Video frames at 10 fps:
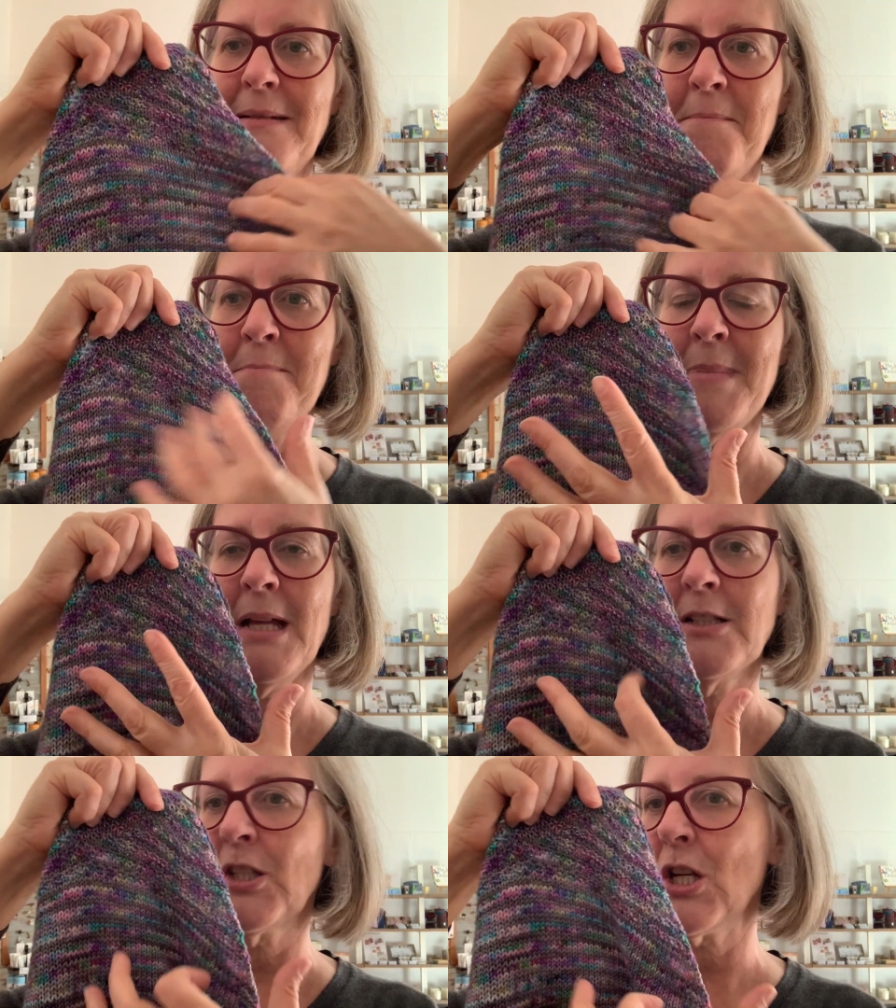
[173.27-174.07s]

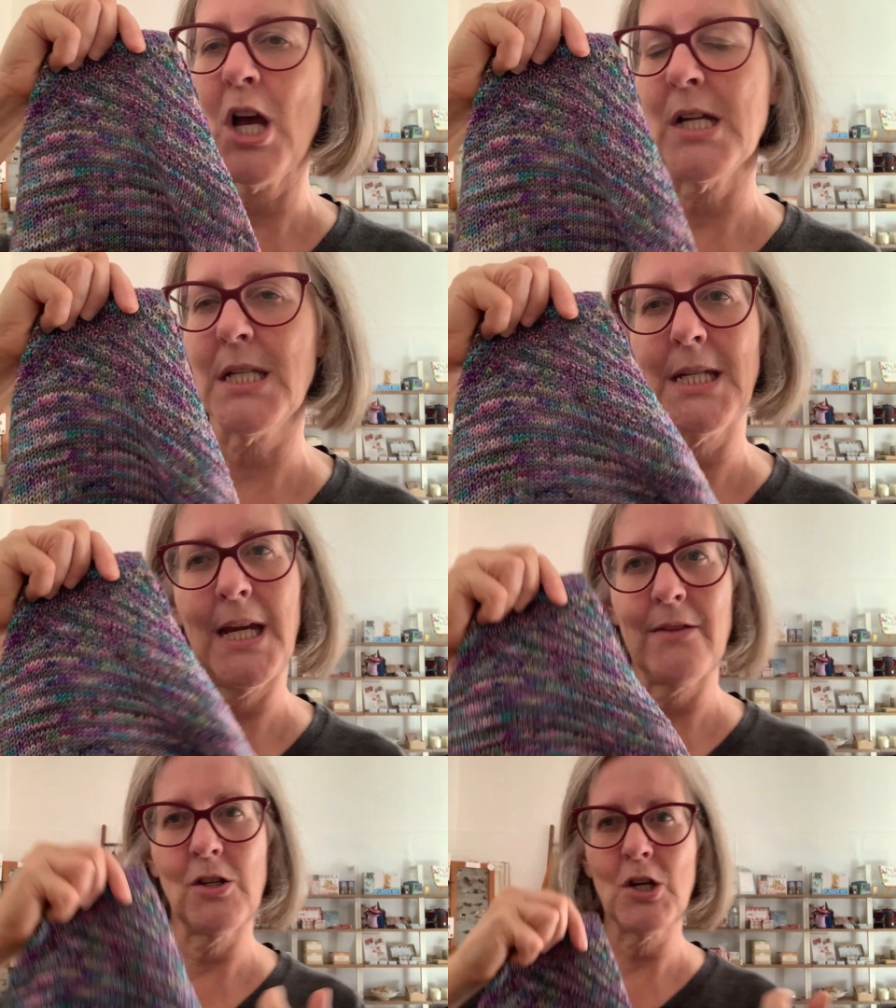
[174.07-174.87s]
melded all
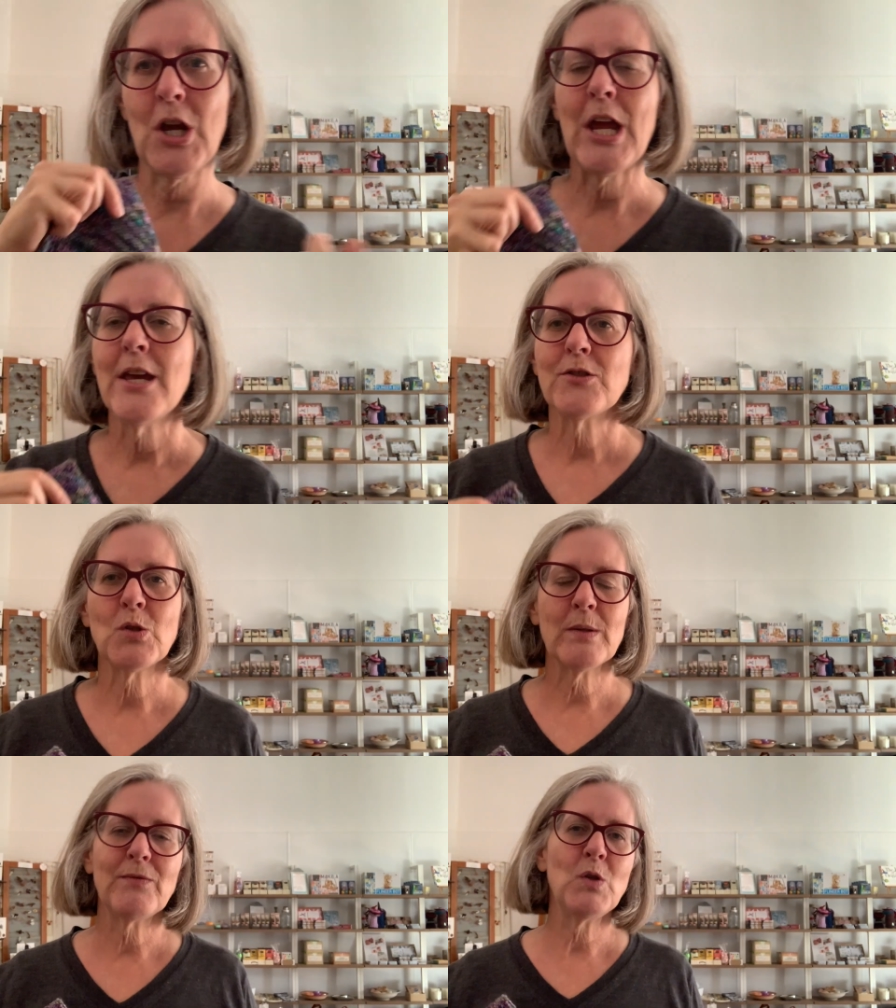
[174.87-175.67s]
together.
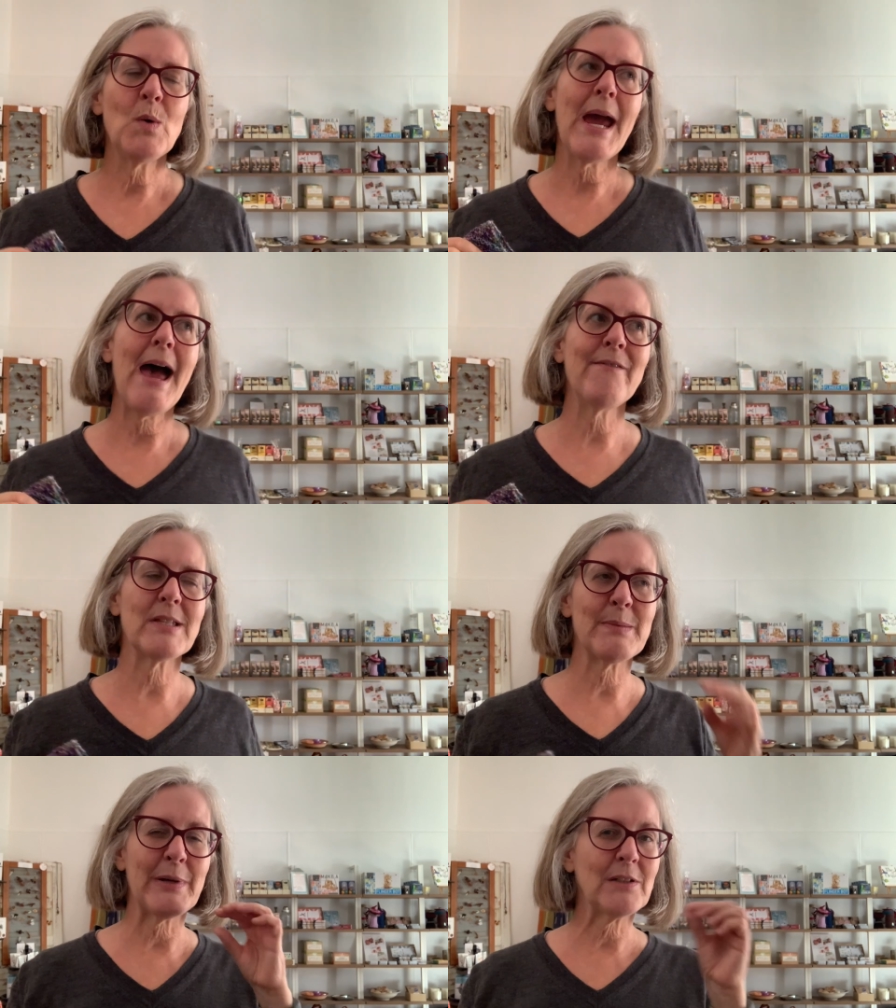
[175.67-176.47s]
So if you have a
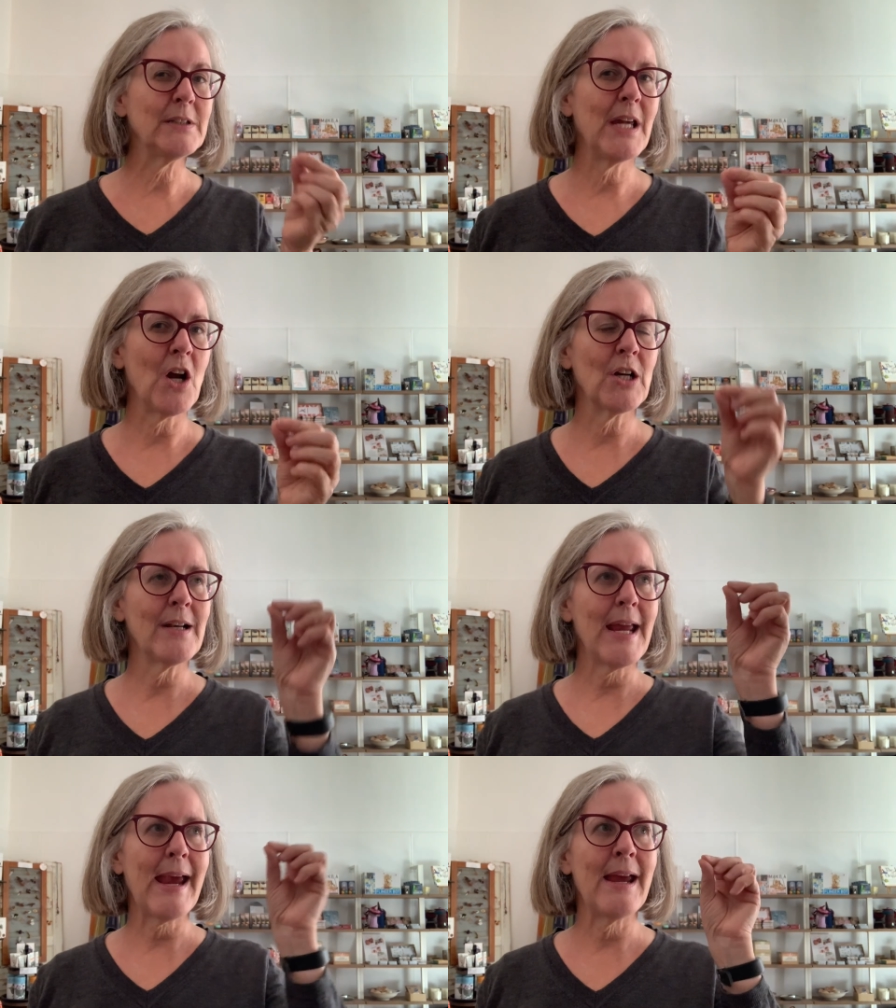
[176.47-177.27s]
speckled
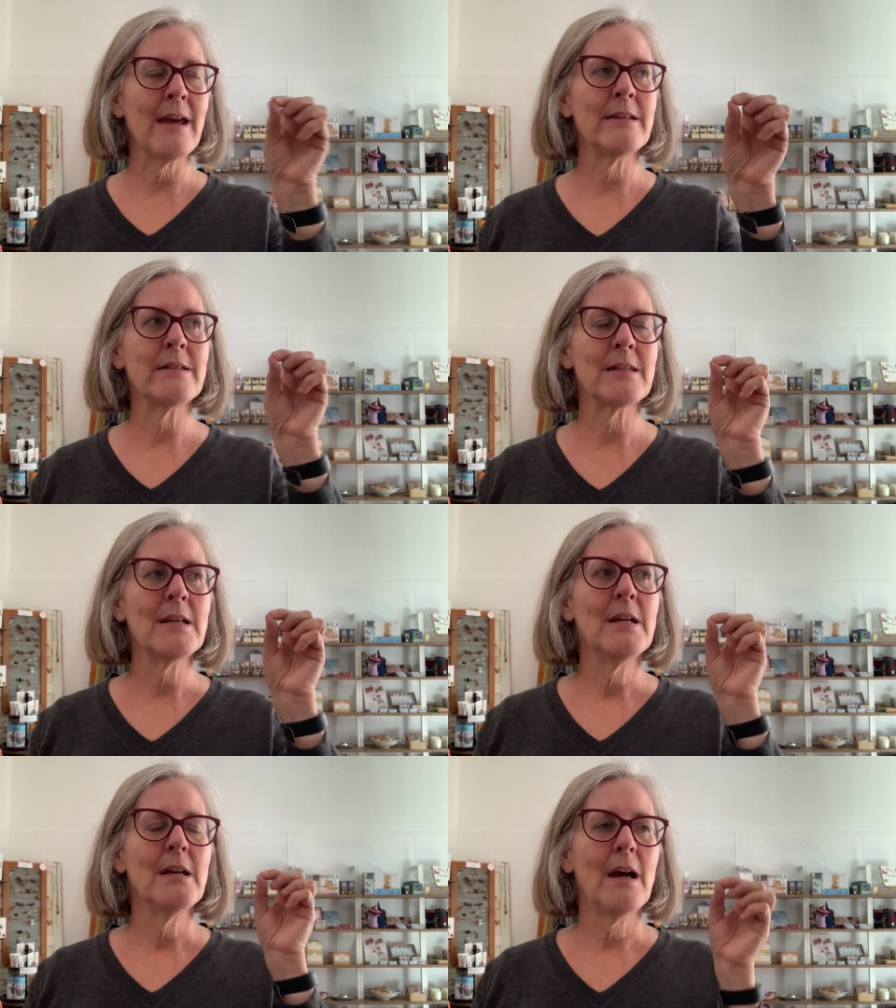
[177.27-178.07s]
yarn and
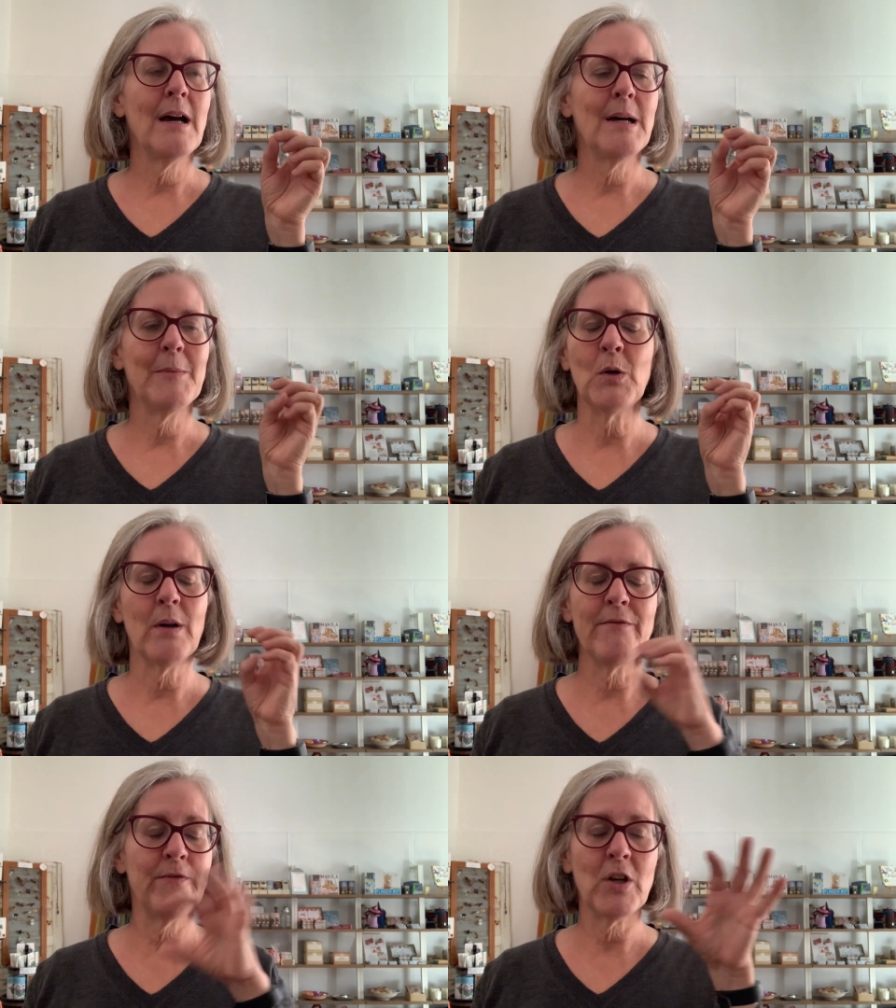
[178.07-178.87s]
um, or
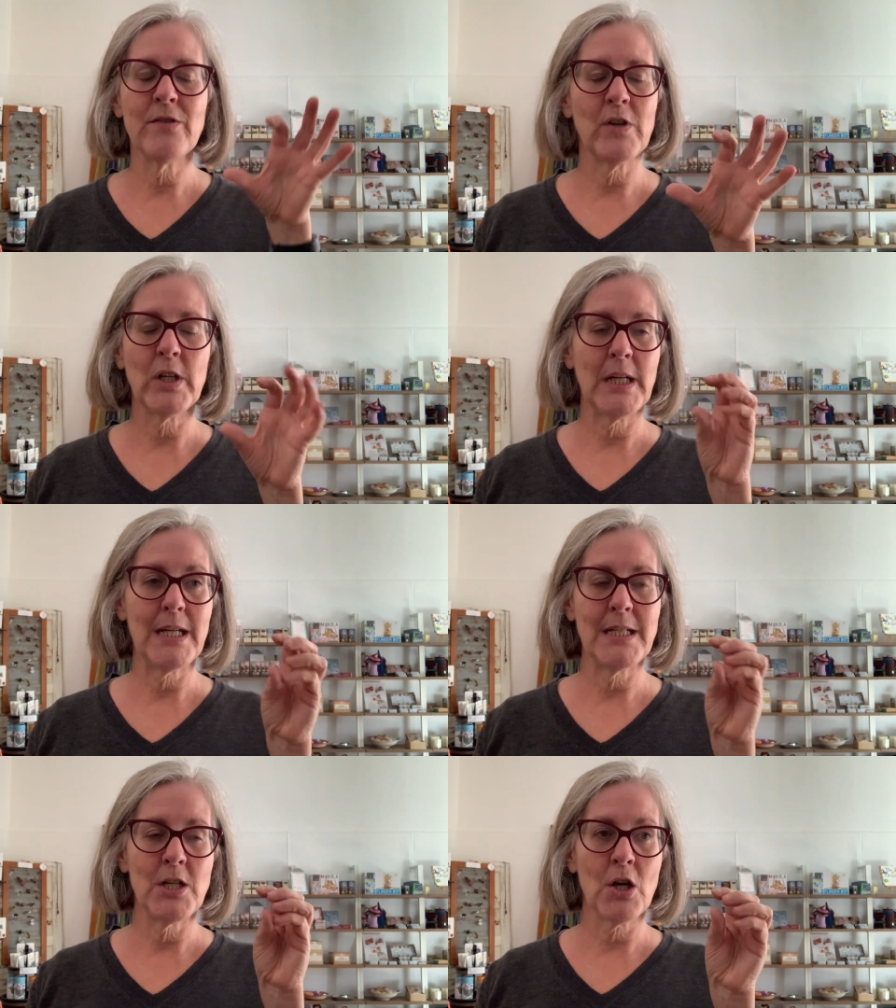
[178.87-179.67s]
a very
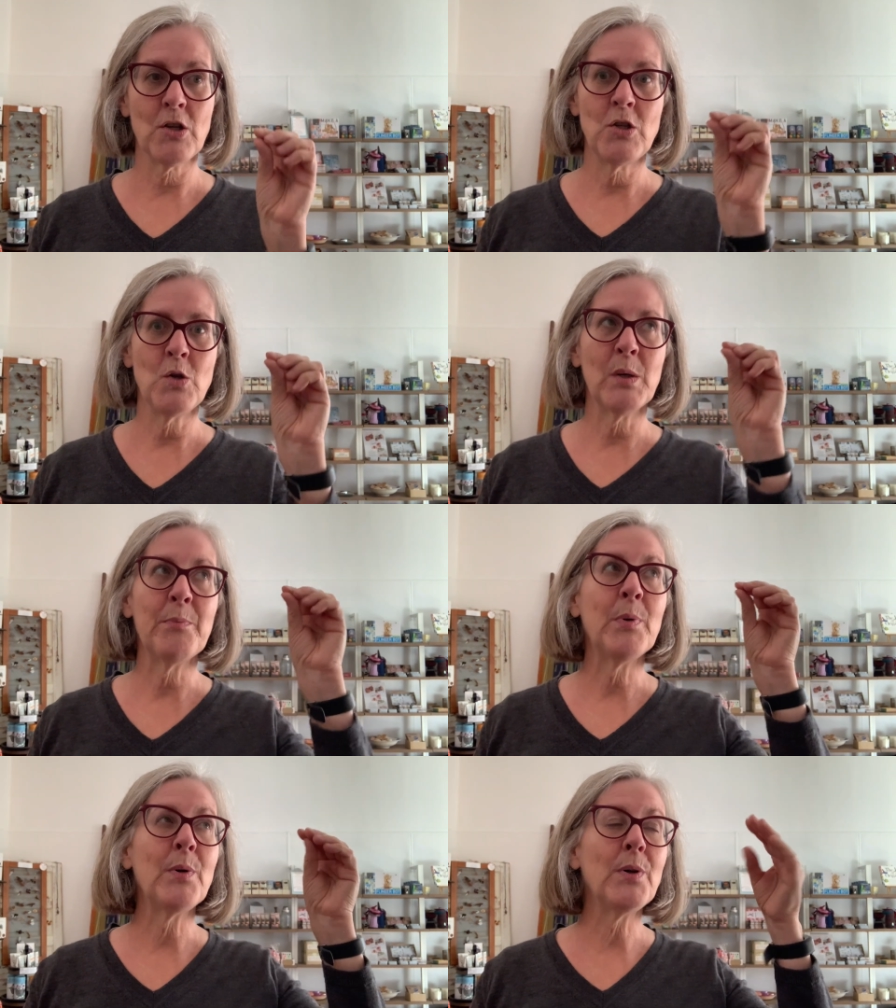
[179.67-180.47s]
variegated yarn, you could
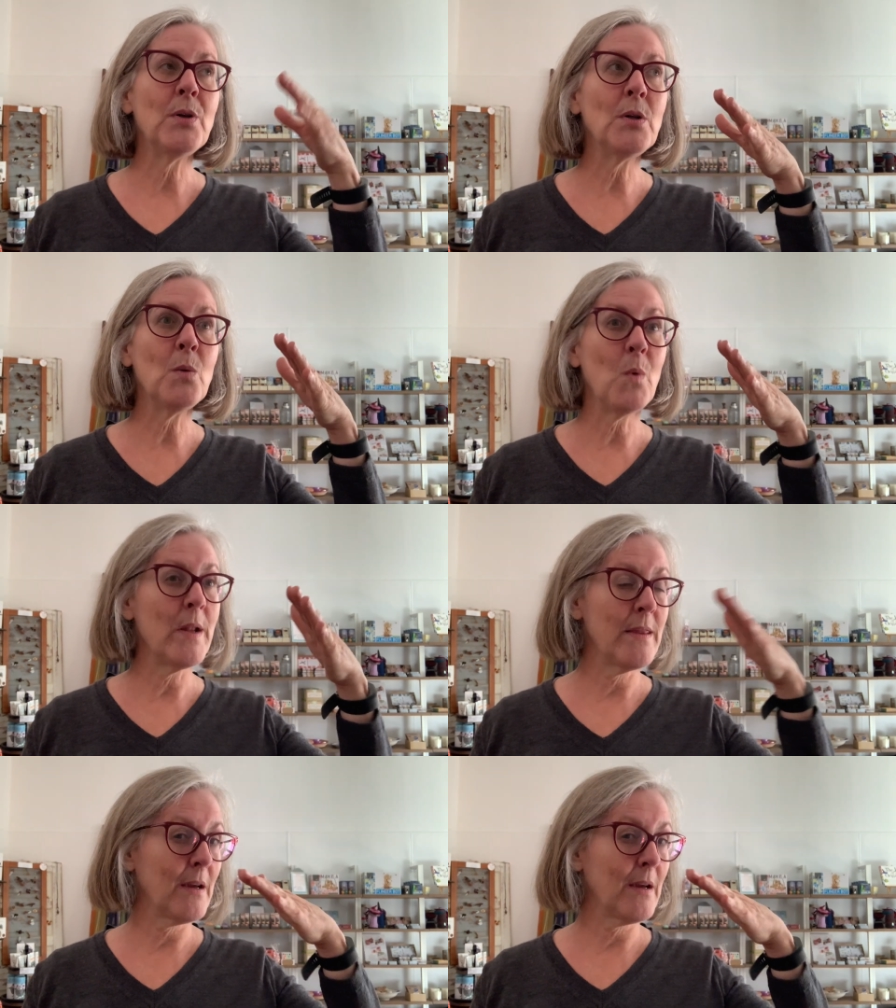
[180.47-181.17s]
pull one of the